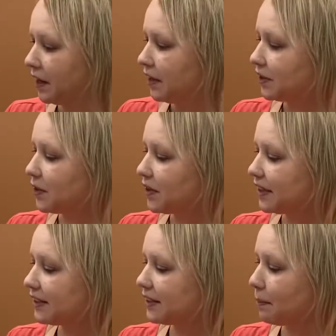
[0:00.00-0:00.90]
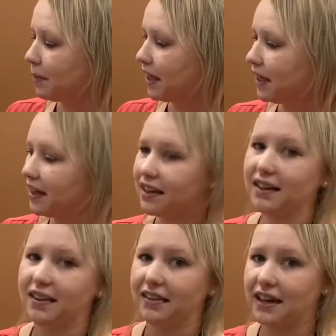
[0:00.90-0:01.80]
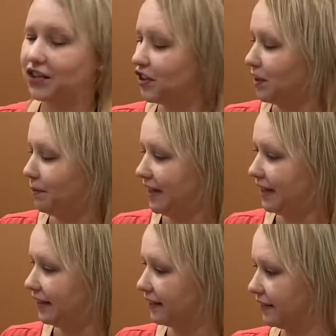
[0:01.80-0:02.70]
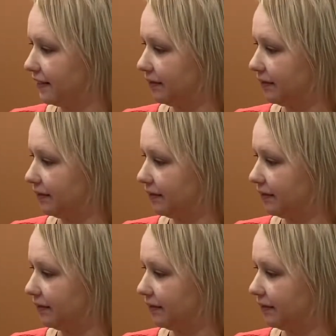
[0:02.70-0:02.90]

So this is a pig that she meets.